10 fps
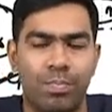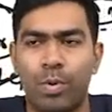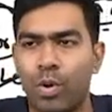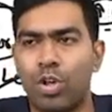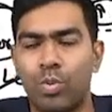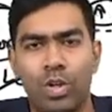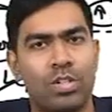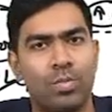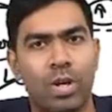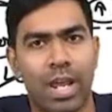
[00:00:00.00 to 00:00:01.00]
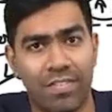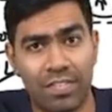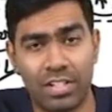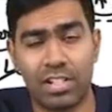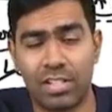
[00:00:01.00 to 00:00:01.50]
prone towards more
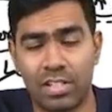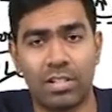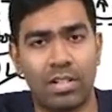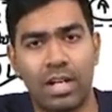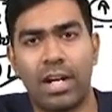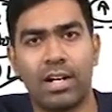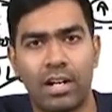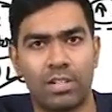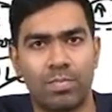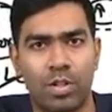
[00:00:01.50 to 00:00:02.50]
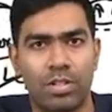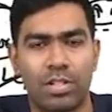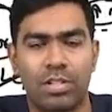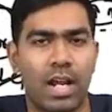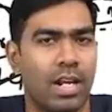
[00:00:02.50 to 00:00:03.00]
FSH related
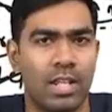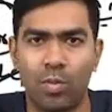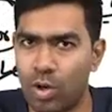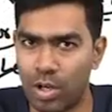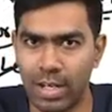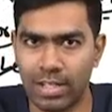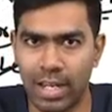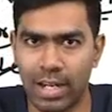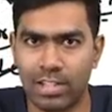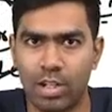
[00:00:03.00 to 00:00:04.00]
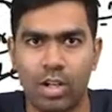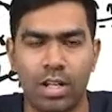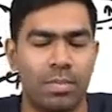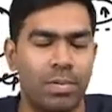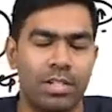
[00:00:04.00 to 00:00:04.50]
responses, and they won't release LH at all,
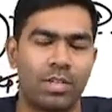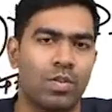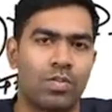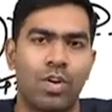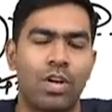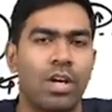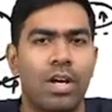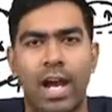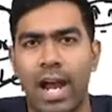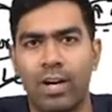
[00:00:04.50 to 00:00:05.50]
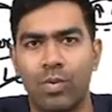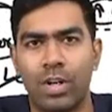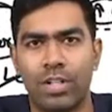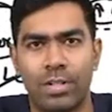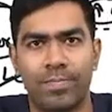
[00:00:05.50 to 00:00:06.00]
and the patient goes for
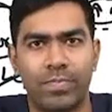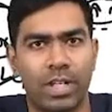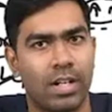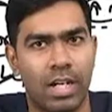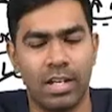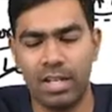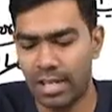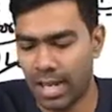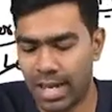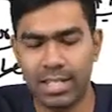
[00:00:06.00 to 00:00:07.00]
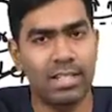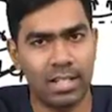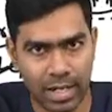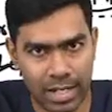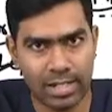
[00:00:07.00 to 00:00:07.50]
anovulation. Clear? And this is
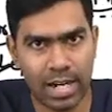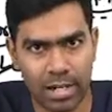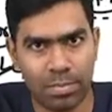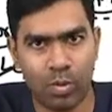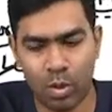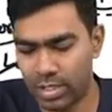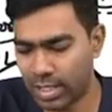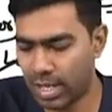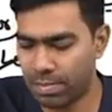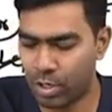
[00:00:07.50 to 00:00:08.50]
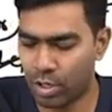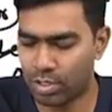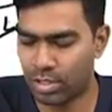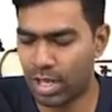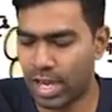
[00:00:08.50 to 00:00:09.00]
understandable once again,
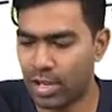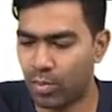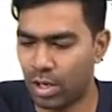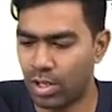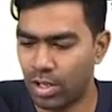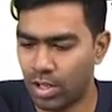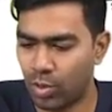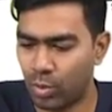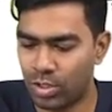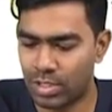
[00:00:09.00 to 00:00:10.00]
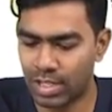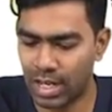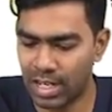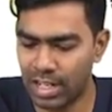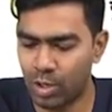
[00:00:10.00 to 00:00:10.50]
because anyone who is
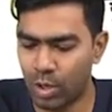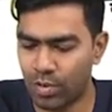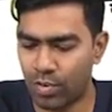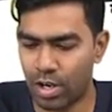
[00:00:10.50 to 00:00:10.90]
suddenly going for